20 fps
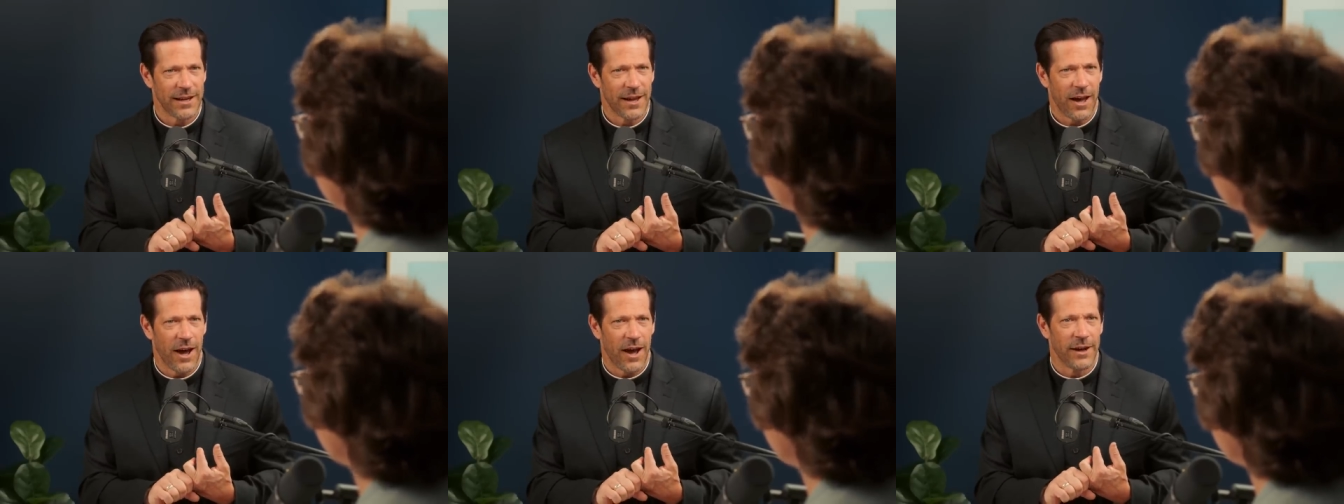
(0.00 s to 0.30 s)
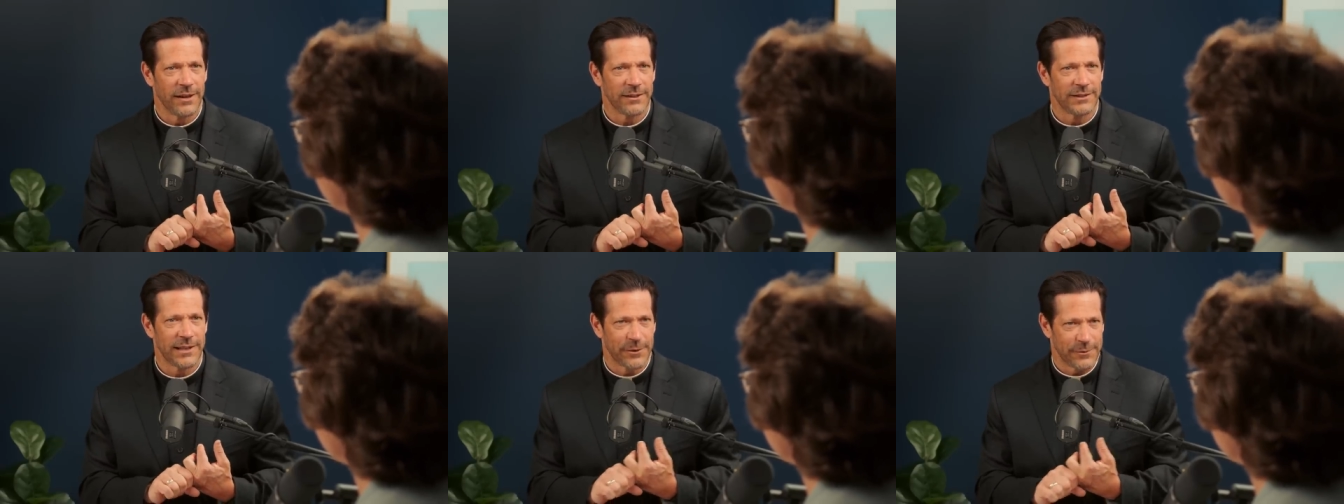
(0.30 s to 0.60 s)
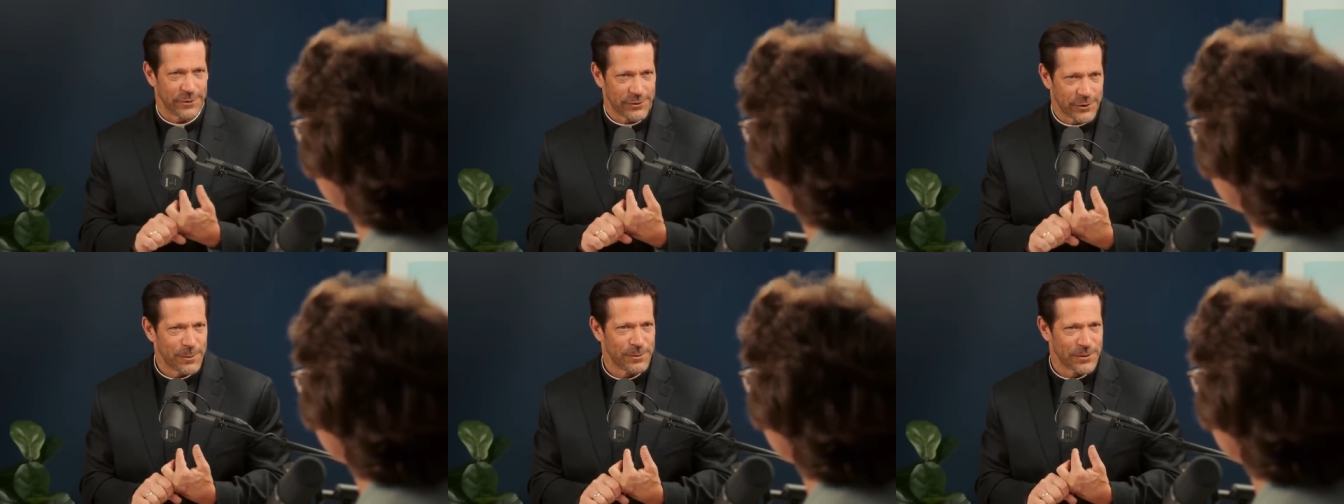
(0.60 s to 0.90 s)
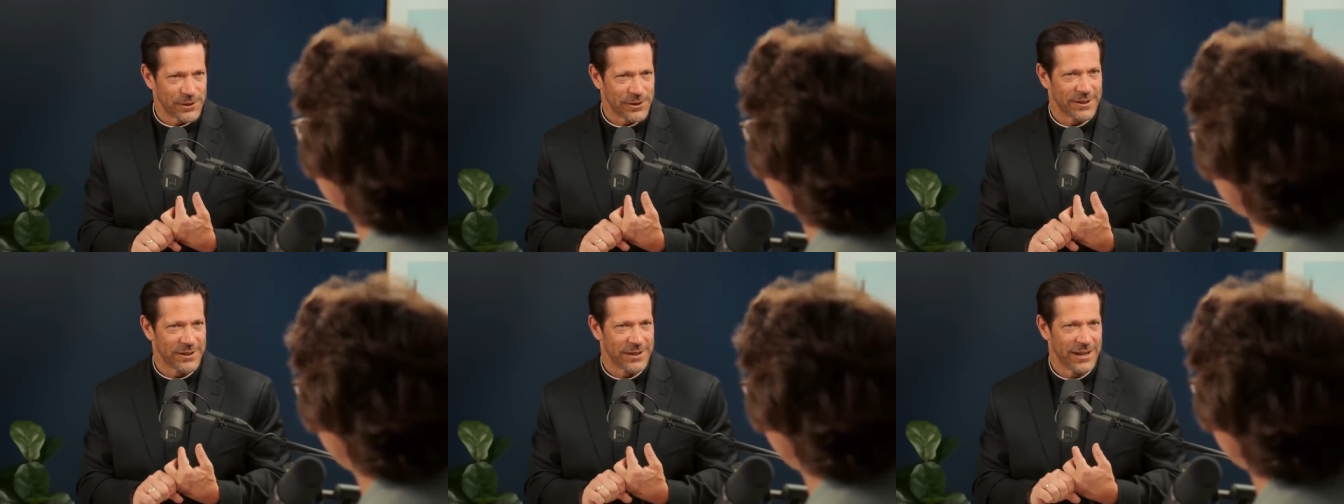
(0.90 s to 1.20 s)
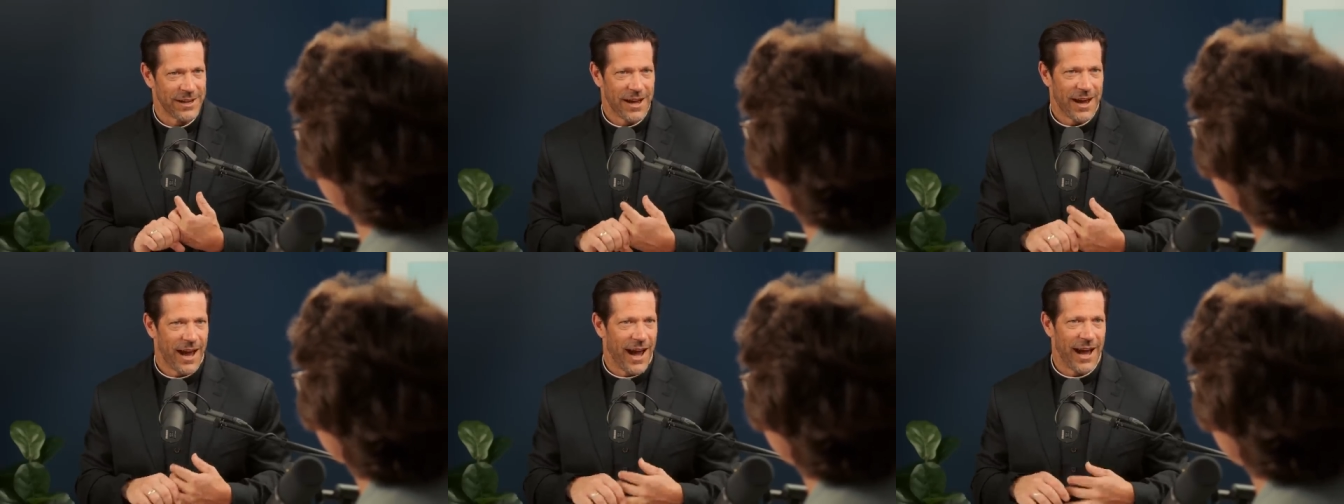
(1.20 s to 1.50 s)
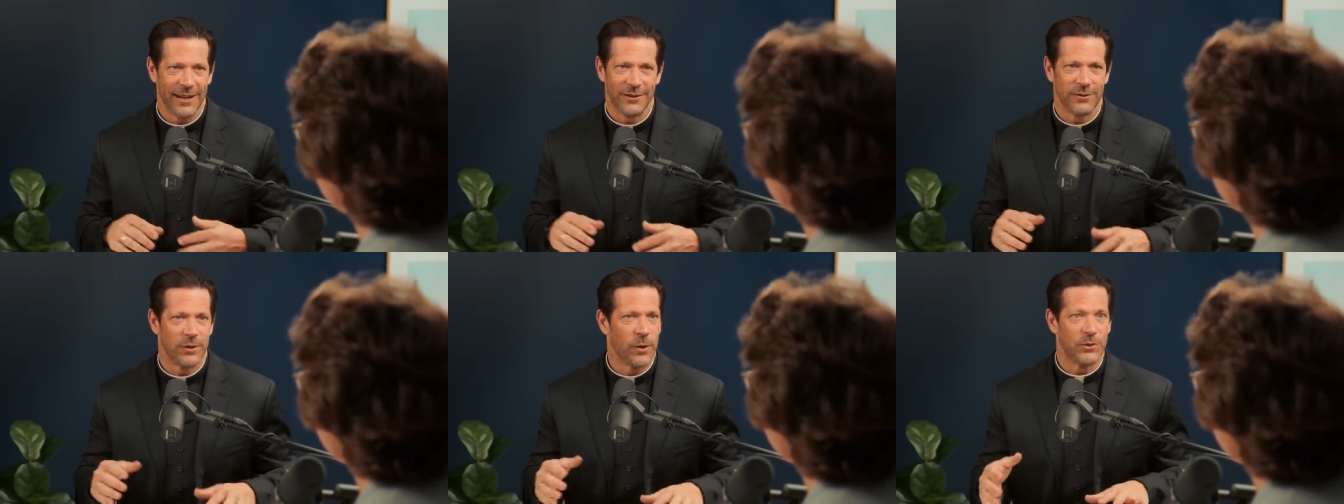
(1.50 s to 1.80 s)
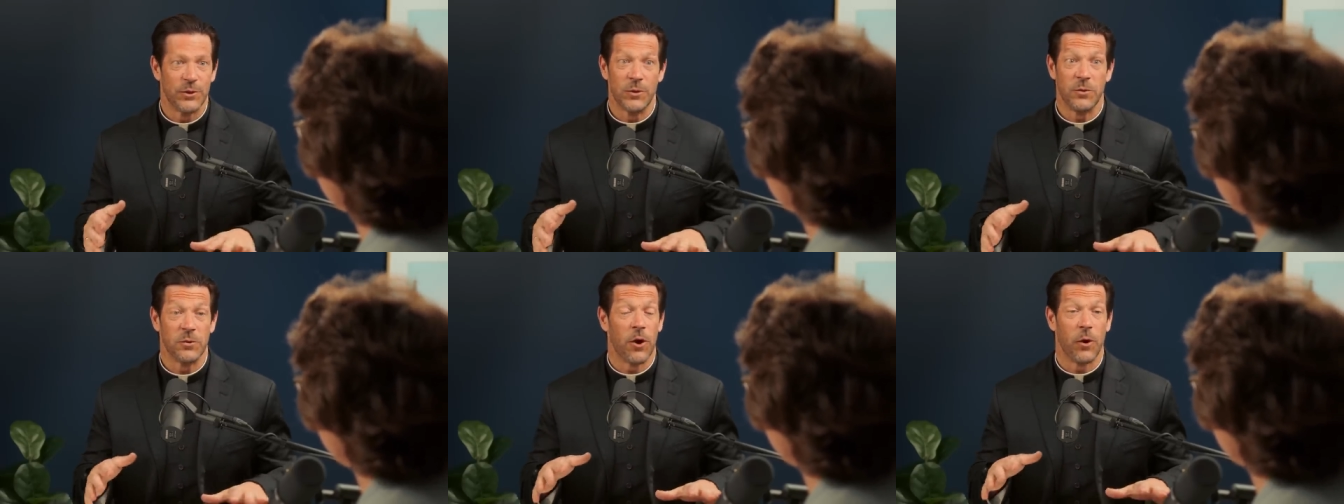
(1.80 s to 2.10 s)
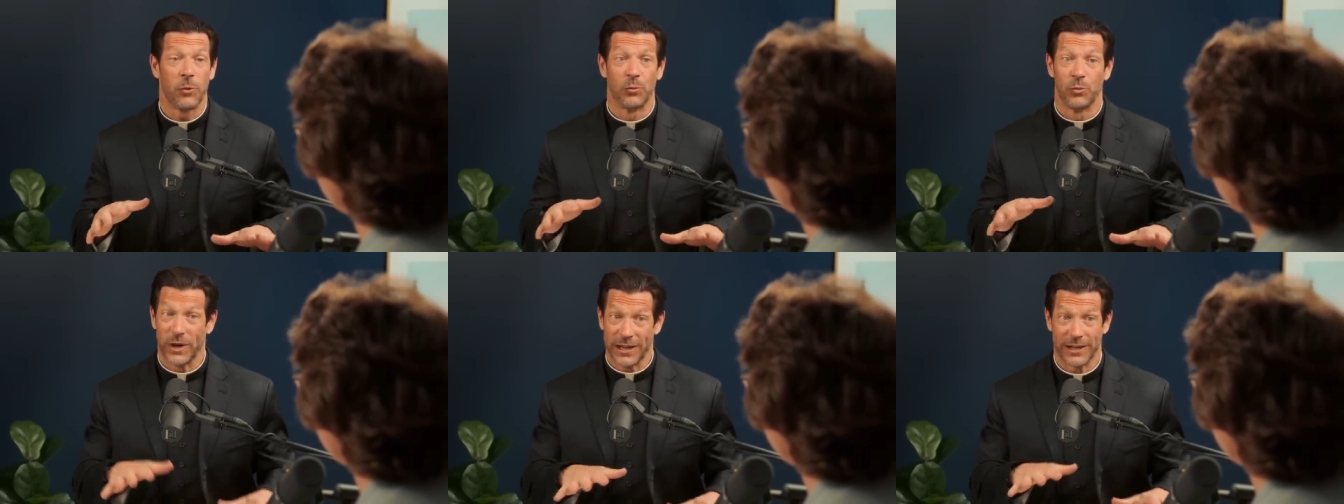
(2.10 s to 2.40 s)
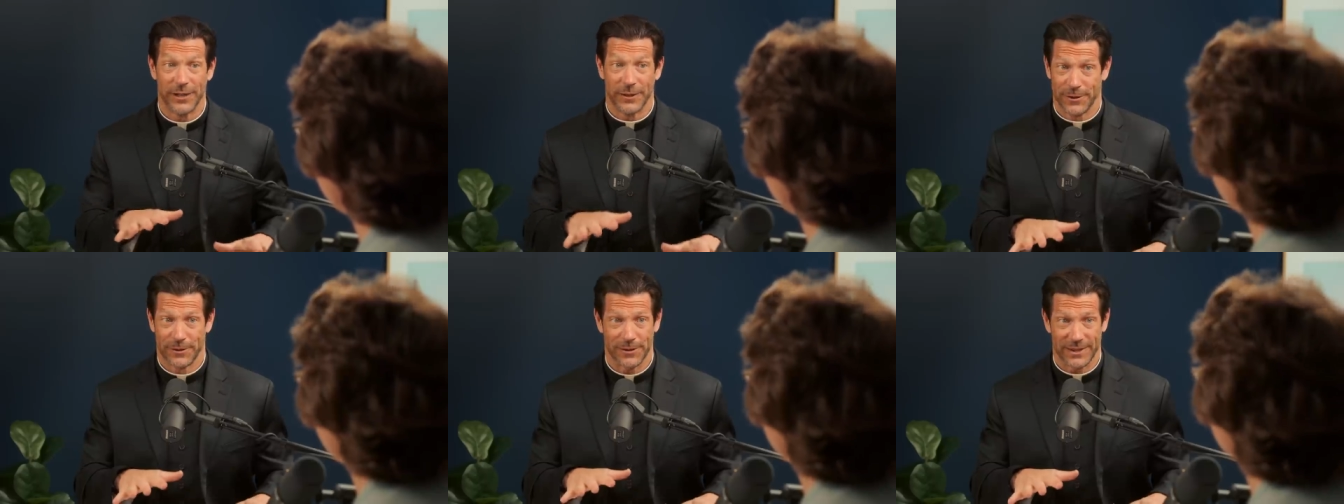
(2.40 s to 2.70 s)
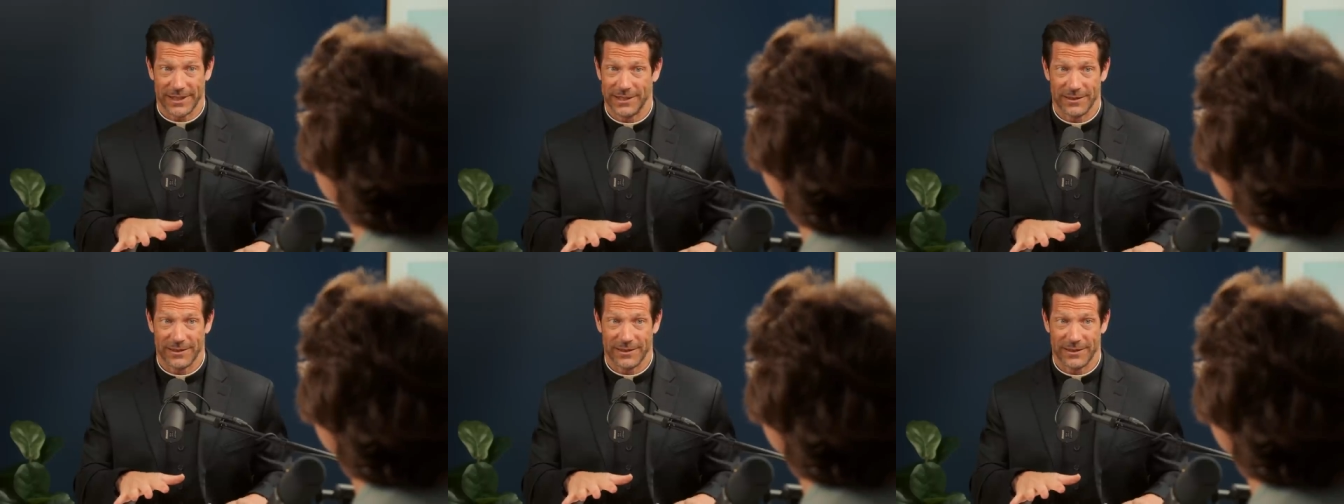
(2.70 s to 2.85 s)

on sacred scripture I go to regularly.